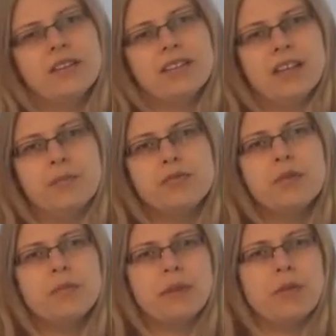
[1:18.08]
Now you
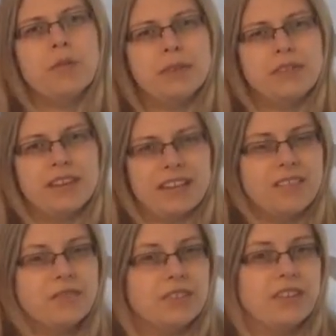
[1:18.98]
probably won't be doing an
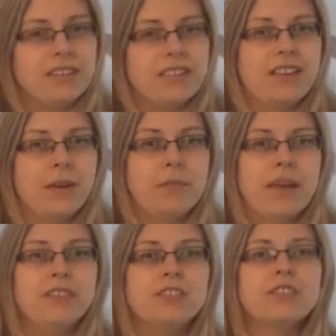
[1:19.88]
advertising
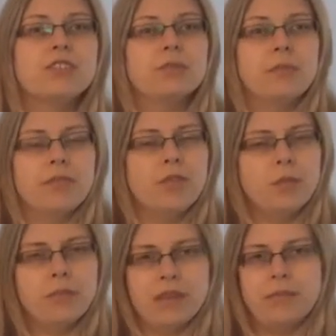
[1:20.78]
campaign just to
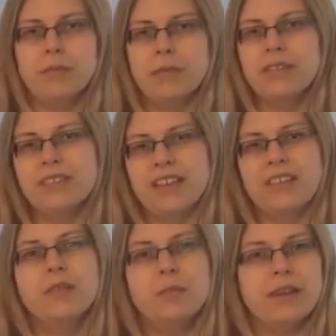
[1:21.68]
inform people because
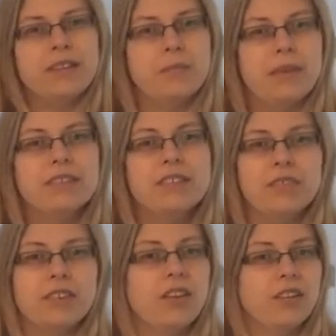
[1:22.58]
that could be expensive
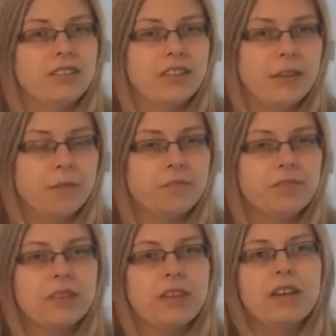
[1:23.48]
and costly.
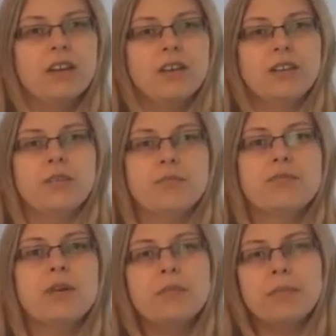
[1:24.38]
You
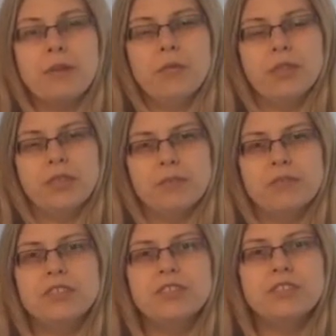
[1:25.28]
probably want
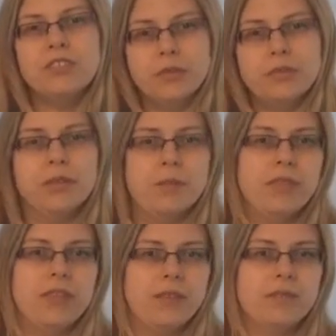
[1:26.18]
them to do
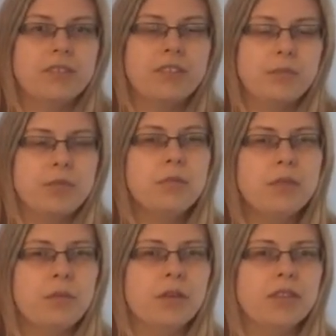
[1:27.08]
something. So you
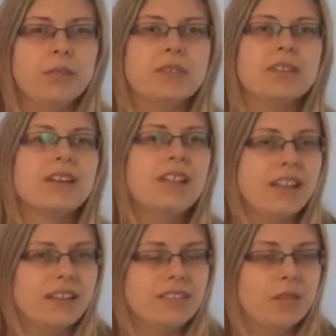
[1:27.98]
probably want them to
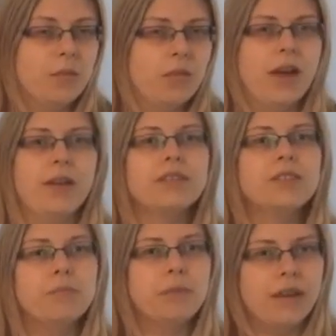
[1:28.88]
click somewhere,
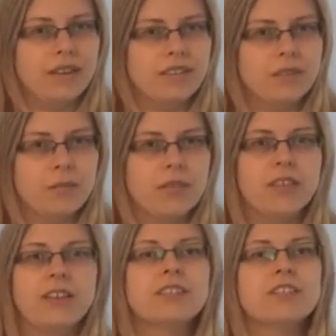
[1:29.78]
to buy
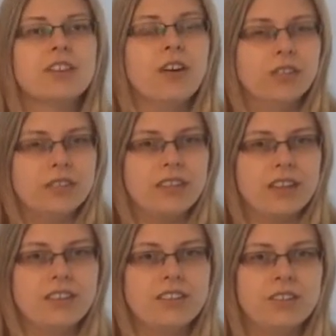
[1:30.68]
something, to
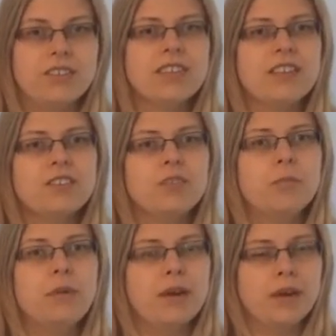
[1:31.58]
contact you. So that's your
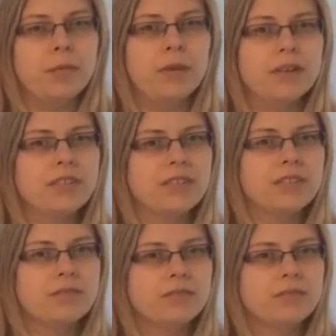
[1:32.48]
purpose.